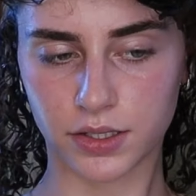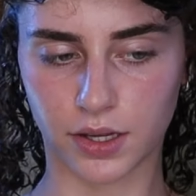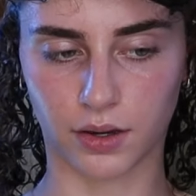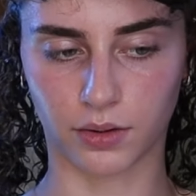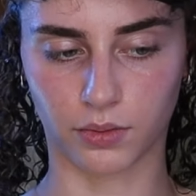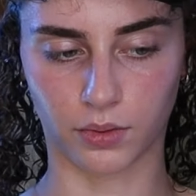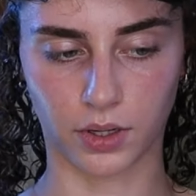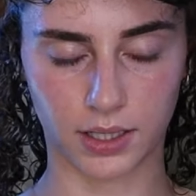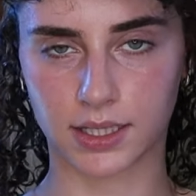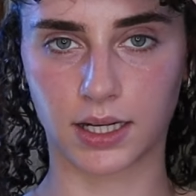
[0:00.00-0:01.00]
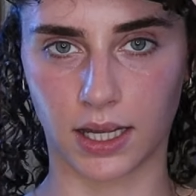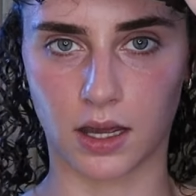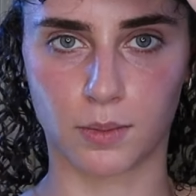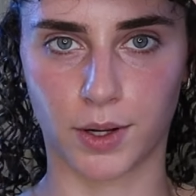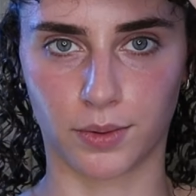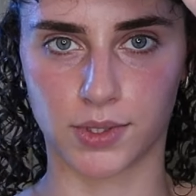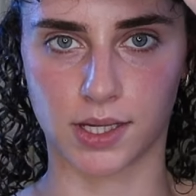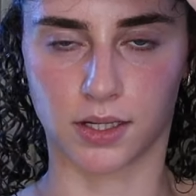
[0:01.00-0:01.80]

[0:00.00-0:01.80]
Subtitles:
so it's gonna get on my roots